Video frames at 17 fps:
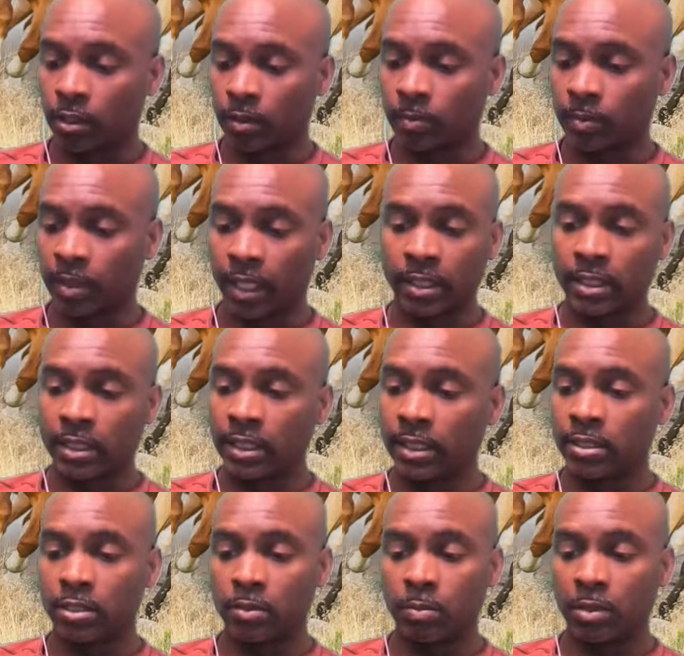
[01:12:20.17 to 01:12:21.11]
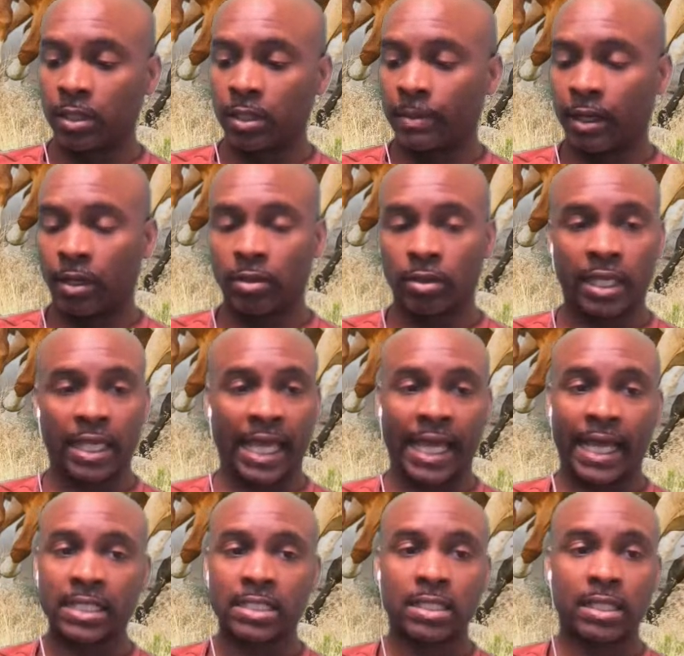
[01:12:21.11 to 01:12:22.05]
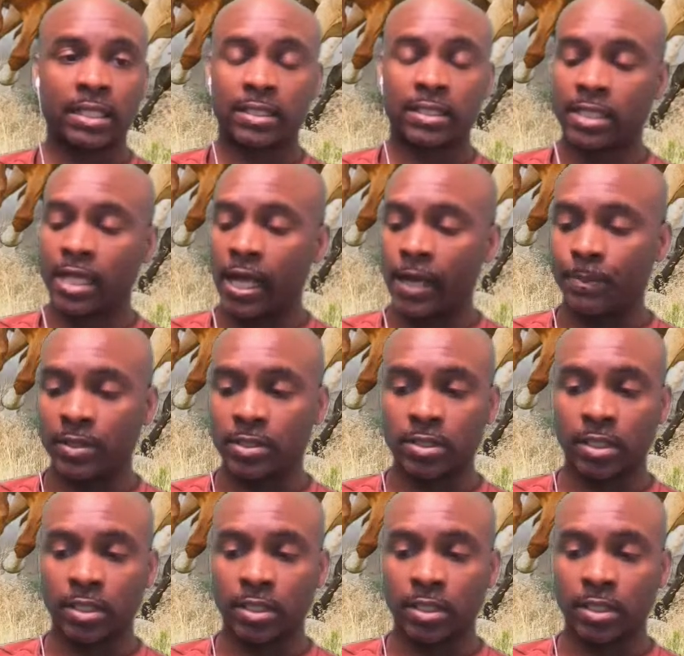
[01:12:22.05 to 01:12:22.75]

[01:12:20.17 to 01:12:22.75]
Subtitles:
They need it to be about gaslit topics.